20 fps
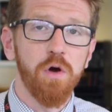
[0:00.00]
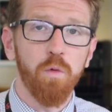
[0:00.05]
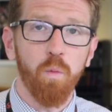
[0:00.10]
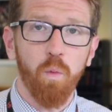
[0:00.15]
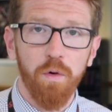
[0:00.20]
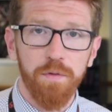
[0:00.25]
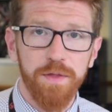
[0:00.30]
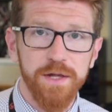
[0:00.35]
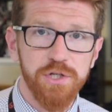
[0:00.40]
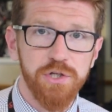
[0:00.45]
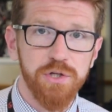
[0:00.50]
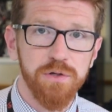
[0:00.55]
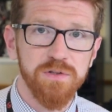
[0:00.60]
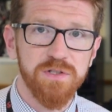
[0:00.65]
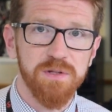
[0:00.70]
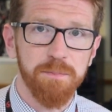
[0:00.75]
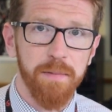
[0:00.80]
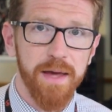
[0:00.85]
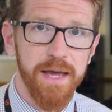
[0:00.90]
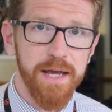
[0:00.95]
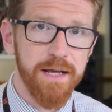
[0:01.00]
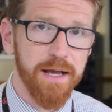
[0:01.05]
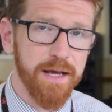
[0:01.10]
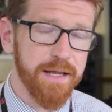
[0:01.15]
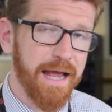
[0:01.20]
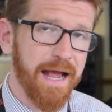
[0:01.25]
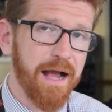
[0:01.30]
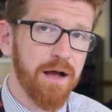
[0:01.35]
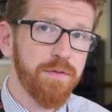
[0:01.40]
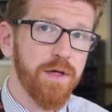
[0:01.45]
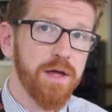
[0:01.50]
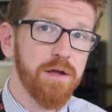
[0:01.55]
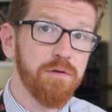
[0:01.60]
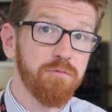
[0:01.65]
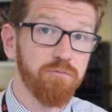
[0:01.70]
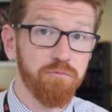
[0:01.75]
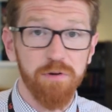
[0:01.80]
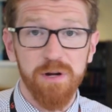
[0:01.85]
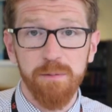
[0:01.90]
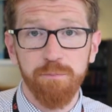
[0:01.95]
what they choose to make and how they
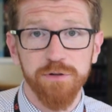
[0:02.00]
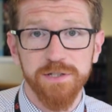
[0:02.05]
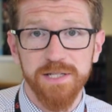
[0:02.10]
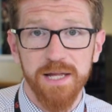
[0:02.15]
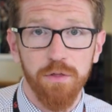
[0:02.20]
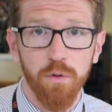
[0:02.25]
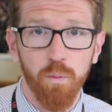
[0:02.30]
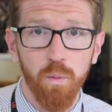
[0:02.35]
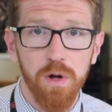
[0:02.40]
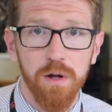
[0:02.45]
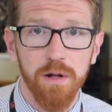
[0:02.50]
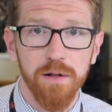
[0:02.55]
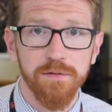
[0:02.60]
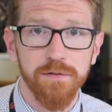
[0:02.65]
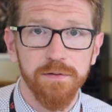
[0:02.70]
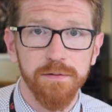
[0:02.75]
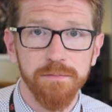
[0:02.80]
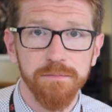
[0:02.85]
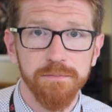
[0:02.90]
represent the world,